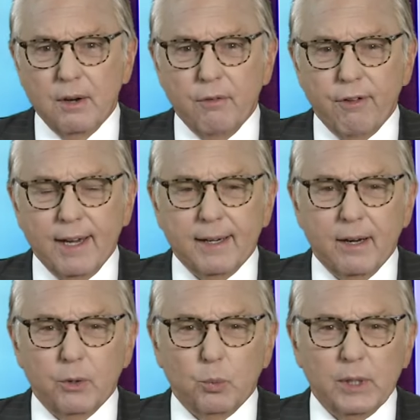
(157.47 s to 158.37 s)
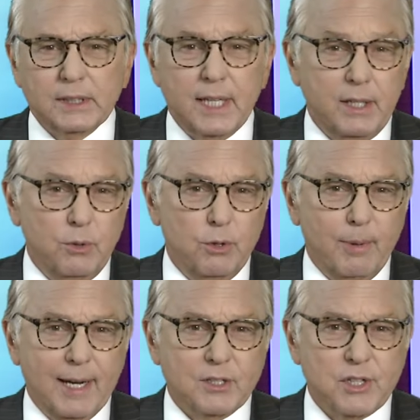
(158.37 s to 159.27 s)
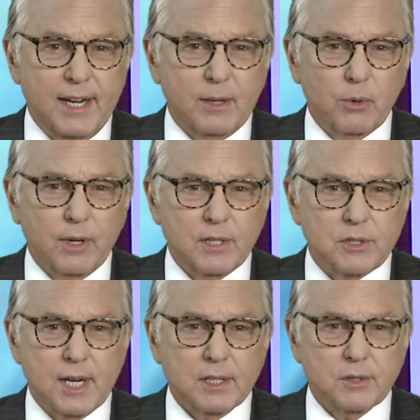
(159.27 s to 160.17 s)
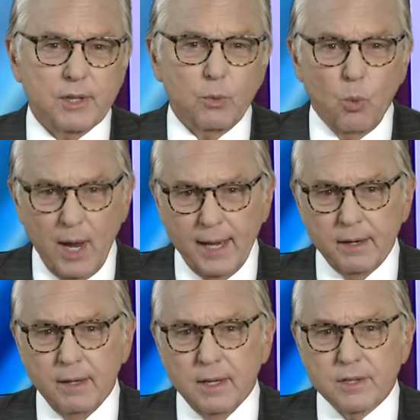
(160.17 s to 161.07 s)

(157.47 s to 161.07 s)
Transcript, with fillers: to find out what they knew about January 6th and when,